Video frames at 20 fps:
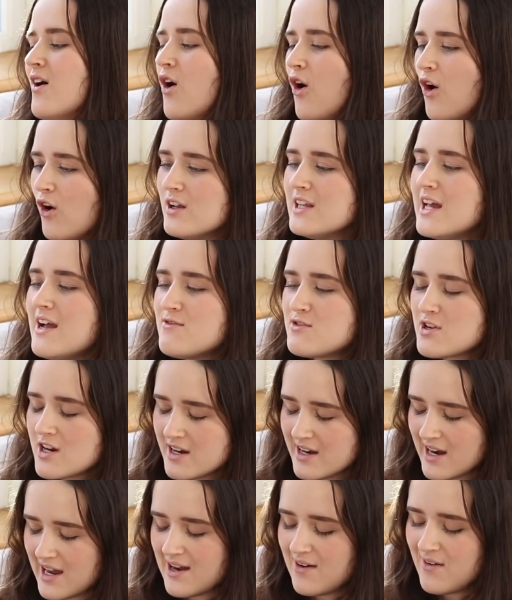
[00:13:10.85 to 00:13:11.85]
All I've
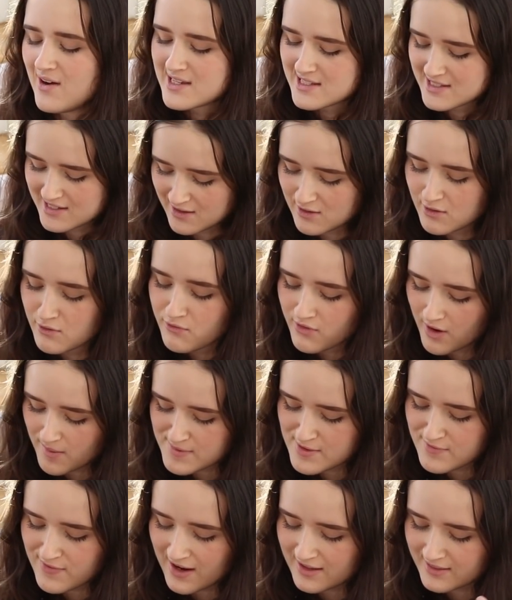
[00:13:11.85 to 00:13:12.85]
done now is confirm
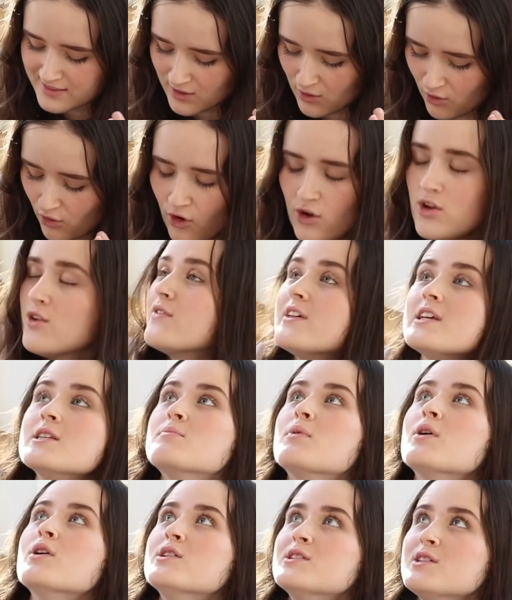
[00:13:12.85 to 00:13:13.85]
the fact that all of these
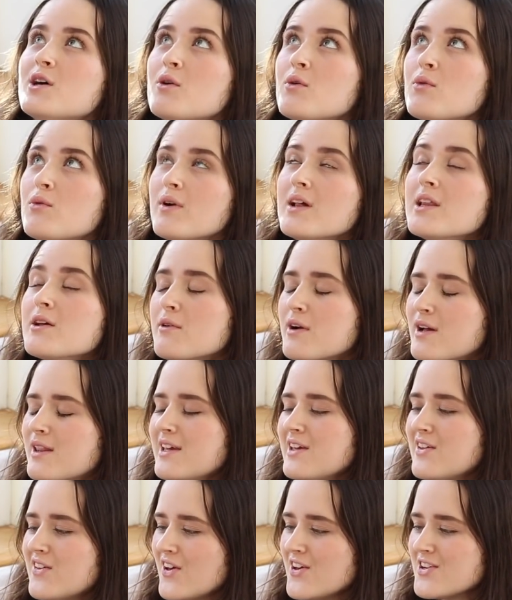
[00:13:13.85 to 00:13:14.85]
books are really,
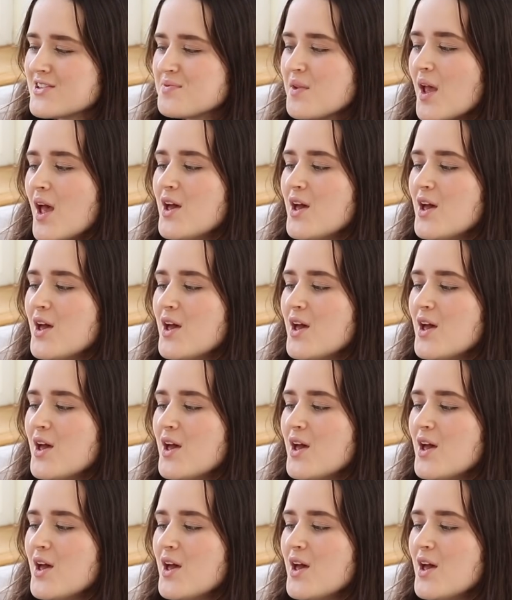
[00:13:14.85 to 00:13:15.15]
really good.